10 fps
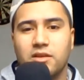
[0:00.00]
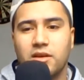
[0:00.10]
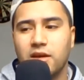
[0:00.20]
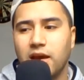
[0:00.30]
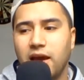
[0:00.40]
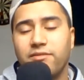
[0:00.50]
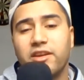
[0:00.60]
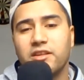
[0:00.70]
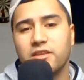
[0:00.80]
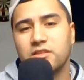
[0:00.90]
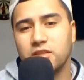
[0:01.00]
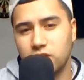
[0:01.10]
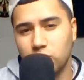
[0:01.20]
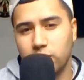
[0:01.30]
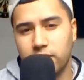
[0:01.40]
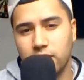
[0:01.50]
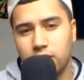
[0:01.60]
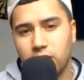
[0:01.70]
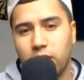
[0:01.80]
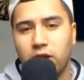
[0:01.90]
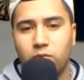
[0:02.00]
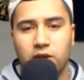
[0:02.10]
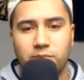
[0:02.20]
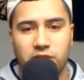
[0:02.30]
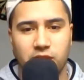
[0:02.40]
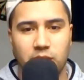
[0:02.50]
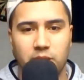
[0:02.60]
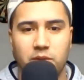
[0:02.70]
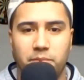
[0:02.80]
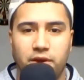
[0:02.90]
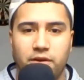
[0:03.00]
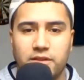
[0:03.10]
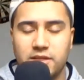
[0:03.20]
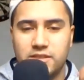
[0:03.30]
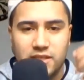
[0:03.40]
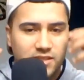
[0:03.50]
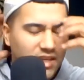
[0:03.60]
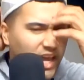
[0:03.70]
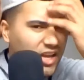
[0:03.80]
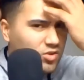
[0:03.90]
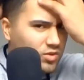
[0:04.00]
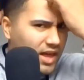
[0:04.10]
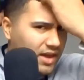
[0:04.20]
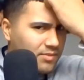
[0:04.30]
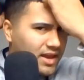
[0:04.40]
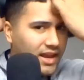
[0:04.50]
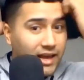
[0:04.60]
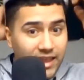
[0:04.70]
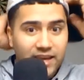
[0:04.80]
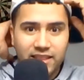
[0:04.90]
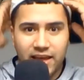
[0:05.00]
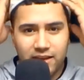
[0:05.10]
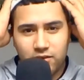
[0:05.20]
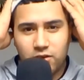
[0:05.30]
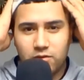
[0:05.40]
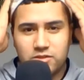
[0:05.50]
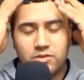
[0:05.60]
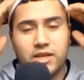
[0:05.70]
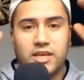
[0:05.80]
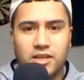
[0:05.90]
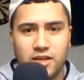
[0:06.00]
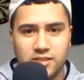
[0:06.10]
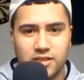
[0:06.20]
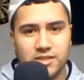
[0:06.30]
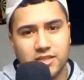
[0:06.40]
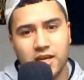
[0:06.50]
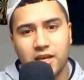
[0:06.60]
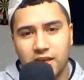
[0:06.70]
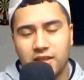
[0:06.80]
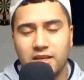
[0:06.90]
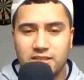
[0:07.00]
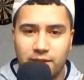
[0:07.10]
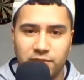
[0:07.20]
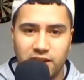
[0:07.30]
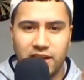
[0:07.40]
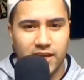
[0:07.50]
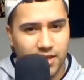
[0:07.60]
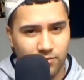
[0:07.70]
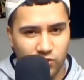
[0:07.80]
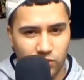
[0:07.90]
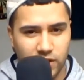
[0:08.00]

have anything to do with it, I don't want to be the parent that says like, hey, do that, man, I like that, and so that he does it because he thinks I'm gonna like him doing it.